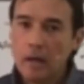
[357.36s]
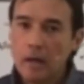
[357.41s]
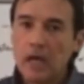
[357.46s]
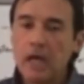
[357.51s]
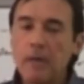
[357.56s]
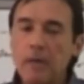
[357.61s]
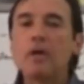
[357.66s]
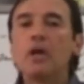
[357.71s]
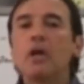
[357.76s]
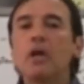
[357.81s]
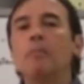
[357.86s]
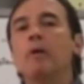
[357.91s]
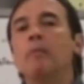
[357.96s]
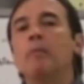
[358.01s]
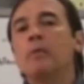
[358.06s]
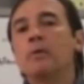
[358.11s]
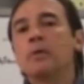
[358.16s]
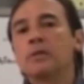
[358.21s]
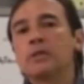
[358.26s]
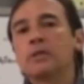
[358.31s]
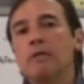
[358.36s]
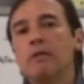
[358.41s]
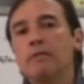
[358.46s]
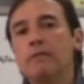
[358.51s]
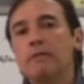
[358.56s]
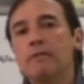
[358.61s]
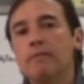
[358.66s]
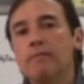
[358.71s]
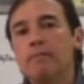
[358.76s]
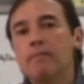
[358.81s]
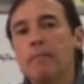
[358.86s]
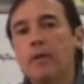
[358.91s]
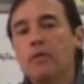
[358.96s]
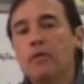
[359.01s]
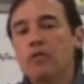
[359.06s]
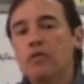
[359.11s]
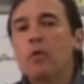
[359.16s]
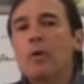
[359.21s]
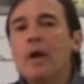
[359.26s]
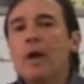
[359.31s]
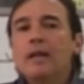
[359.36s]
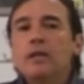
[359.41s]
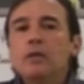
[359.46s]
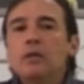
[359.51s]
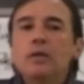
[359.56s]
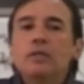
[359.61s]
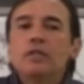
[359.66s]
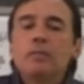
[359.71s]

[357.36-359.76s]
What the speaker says: keeping commitment with self. So gratitude